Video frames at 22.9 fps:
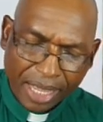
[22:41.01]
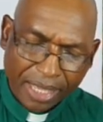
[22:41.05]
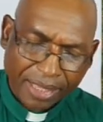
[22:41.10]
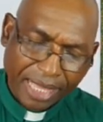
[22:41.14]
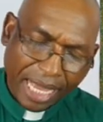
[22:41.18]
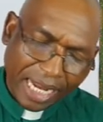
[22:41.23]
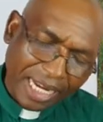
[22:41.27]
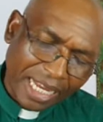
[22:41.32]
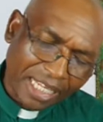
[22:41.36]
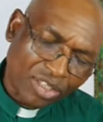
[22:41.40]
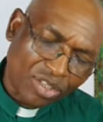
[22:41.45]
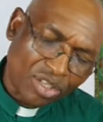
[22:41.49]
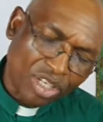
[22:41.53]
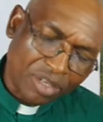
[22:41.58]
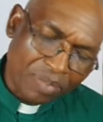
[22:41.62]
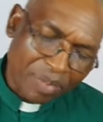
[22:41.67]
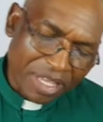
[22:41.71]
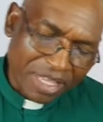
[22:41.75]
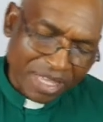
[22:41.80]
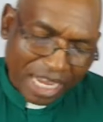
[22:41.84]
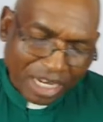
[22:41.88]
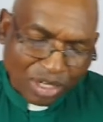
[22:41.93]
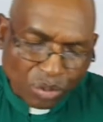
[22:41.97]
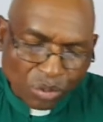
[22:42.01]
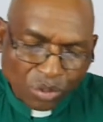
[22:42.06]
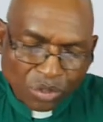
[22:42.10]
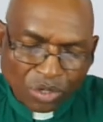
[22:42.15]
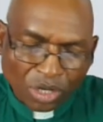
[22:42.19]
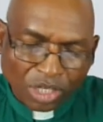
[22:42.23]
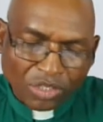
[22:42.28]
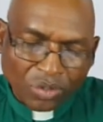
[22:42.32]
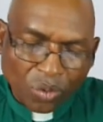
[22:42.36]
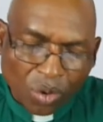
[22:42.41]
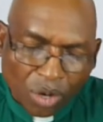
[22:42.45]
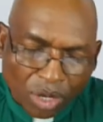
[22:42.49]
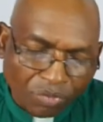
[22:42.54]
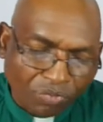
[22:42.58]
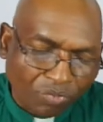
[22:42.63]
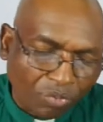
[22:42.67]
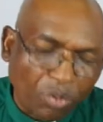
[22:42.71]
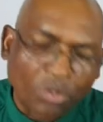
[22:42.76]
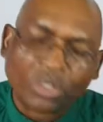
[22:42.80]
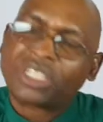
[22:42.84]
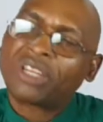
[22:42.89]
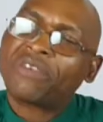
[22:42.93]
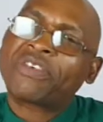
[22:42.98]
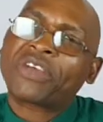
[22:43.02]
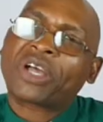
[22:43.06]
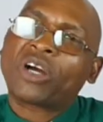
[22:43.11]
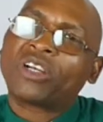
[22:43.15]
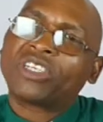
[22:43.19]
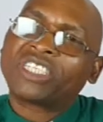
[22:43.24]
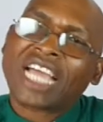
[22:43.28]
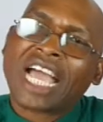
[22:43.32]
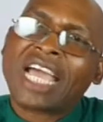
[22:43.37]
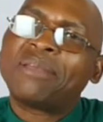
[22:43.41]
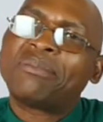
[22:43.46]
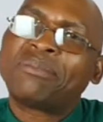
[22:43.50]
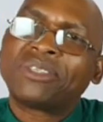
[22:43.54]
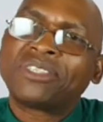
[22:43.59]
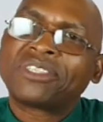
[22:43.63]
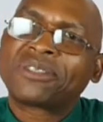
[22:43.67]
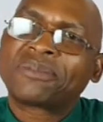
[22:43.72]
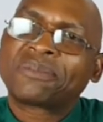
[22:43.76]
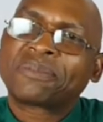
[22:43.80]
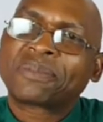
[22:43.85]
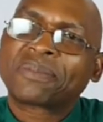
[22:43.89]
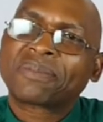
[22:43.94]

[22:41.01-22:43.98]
That does not mean that we will not go through difficult times.